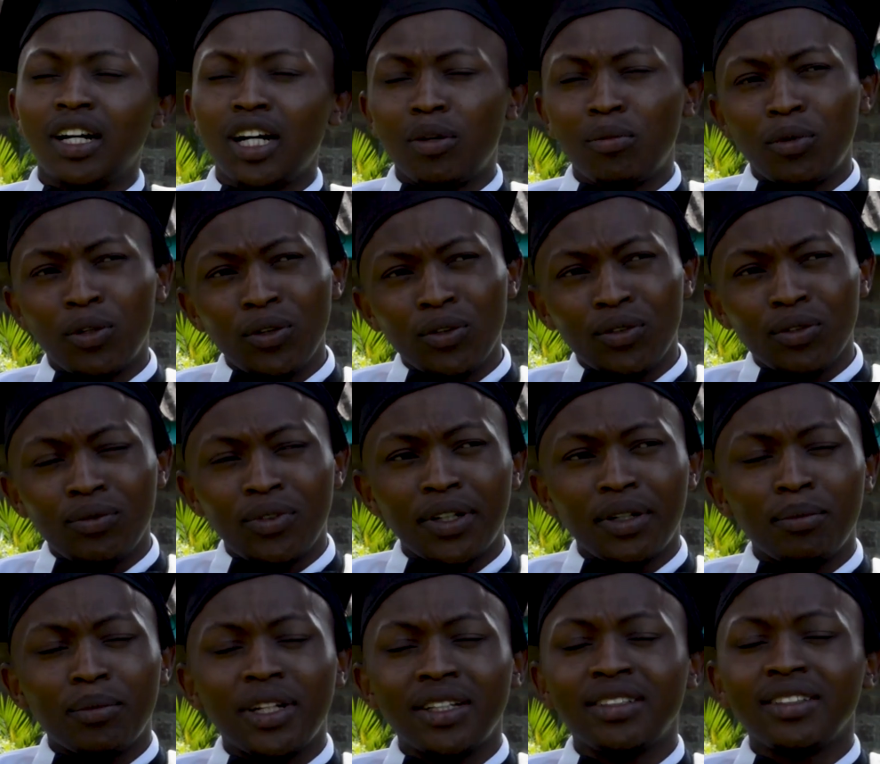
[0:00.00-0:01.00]
I'm also
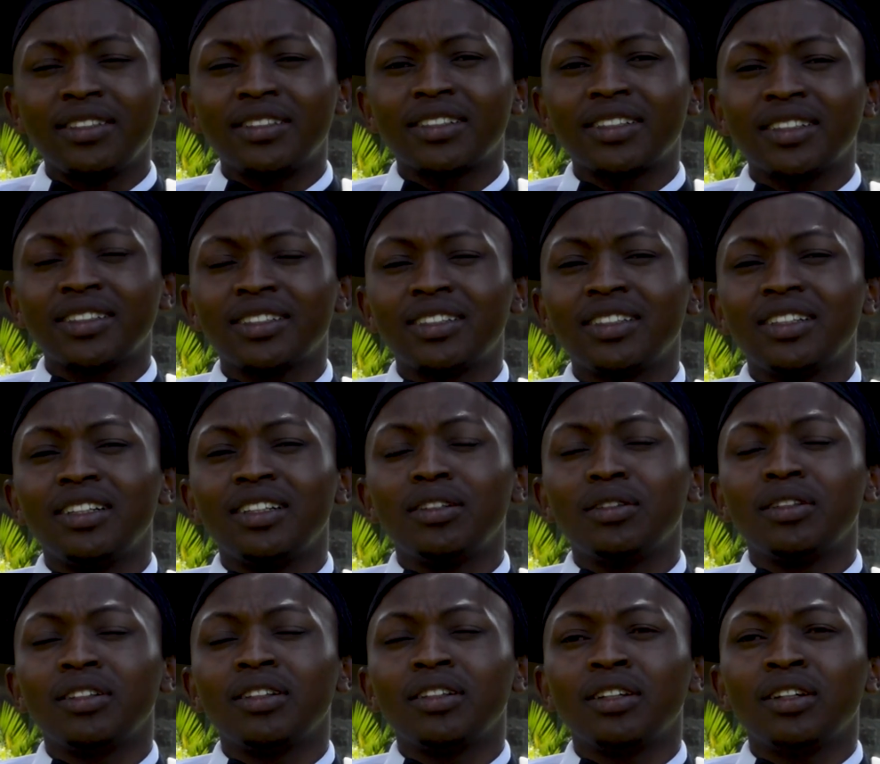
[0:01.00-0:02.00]
very much interested
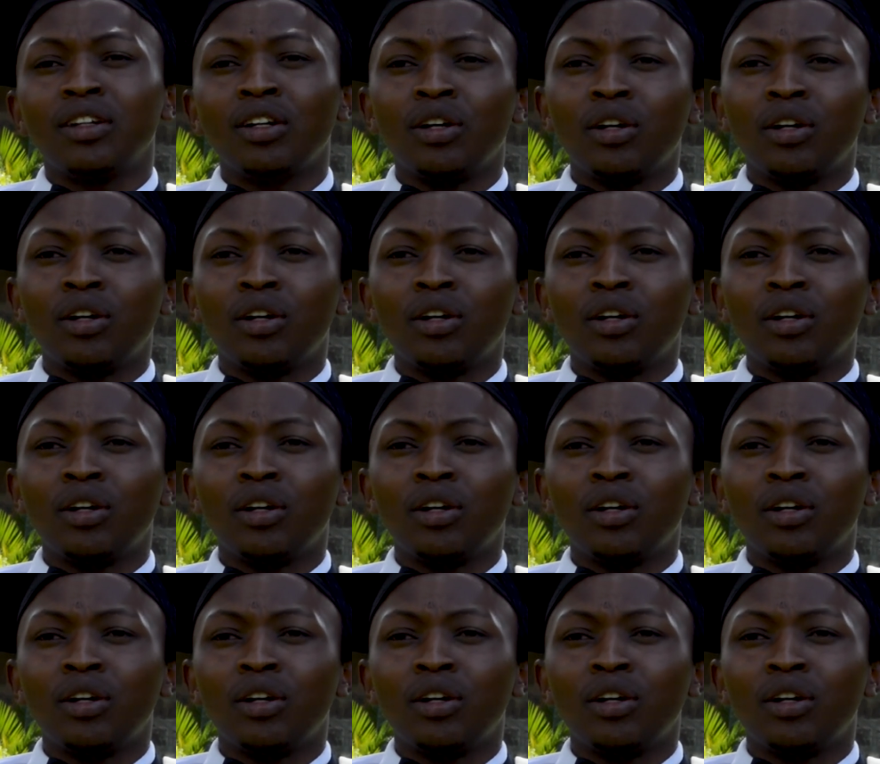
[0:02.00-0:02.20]
in